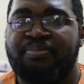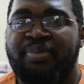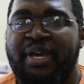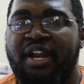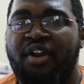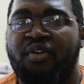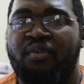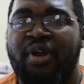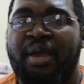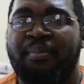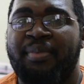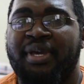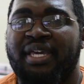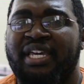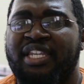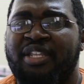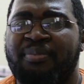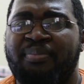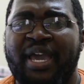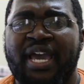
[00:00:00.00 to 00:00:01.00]
panoramic,
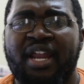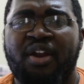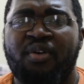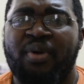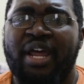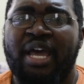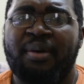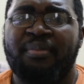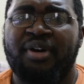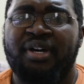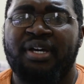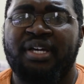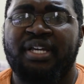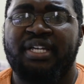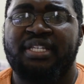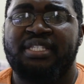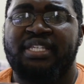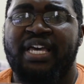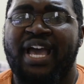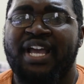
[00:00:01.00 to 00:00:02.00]
and the panorama
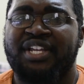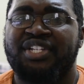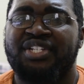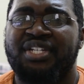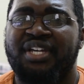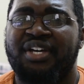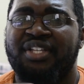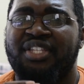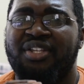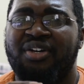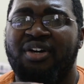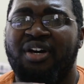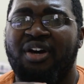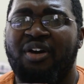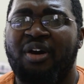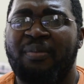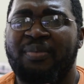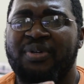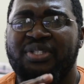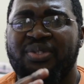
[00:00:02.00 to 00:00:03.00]
is actually a
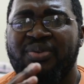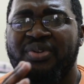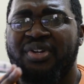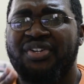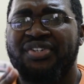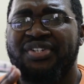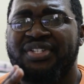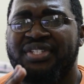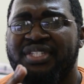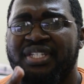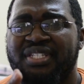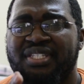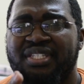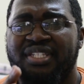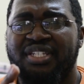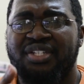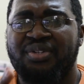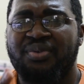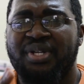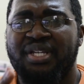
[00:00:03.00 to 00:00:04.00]
almost 360
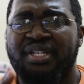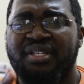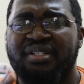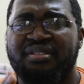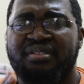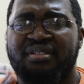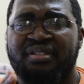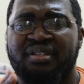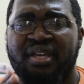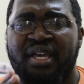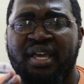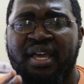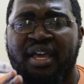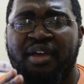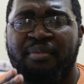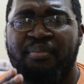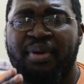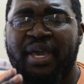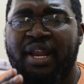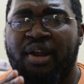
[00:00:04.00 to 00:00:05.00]
degrees
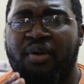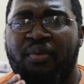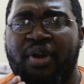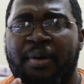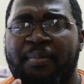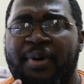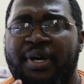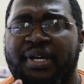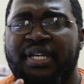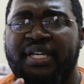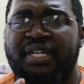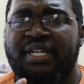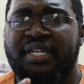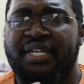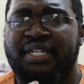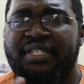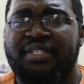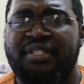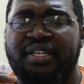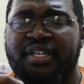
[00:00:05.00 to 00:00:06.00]
panorama.
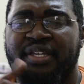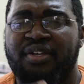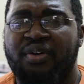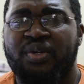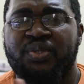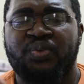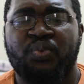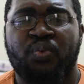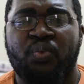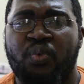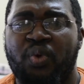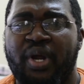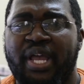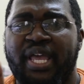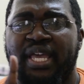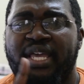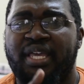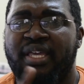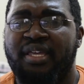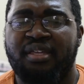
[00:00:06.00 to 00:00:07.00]
It goes
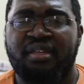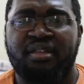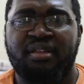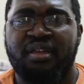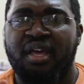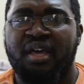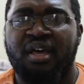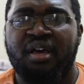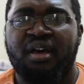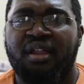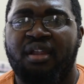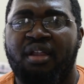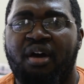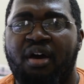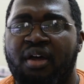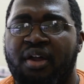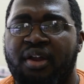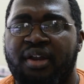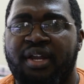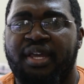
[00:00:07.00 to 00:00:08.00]
way
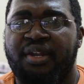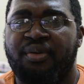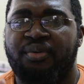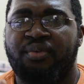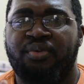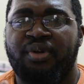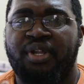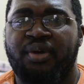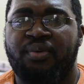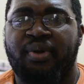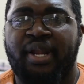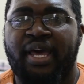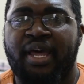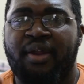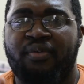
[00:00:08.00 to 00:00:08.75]
longer than what I